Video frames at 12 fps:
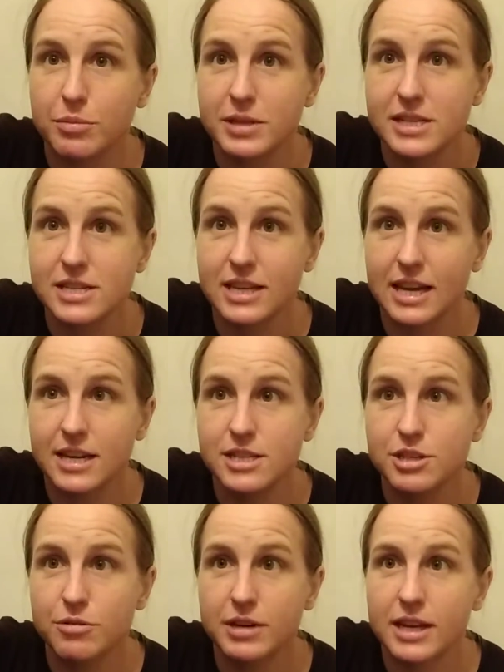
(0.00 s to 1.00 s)
but this is again
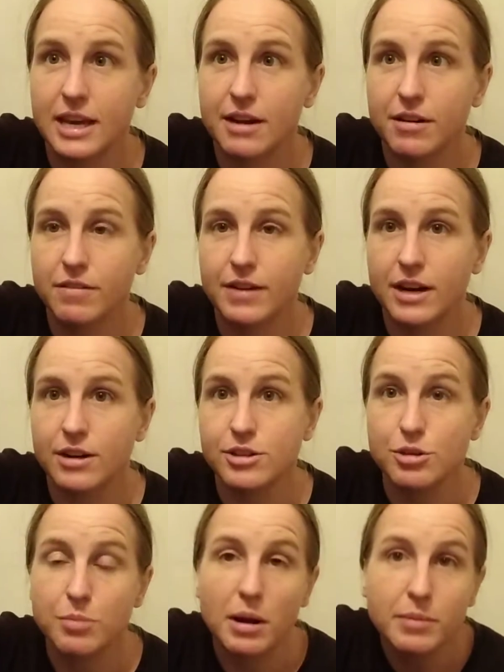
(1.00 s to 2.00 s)
is UNT County Fair,
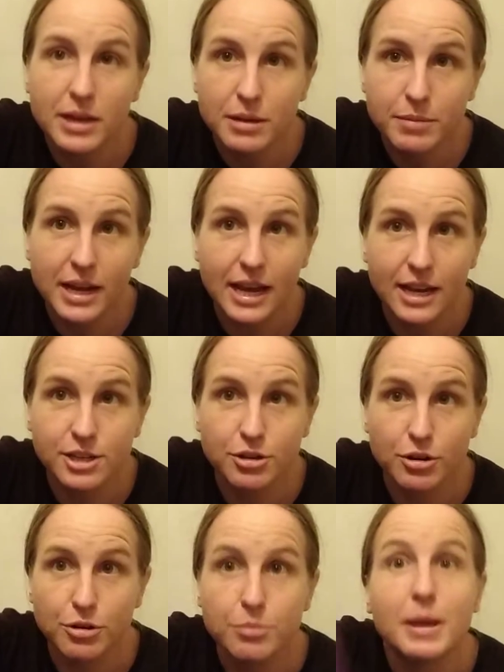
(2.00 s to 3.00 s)
so probably in my age group.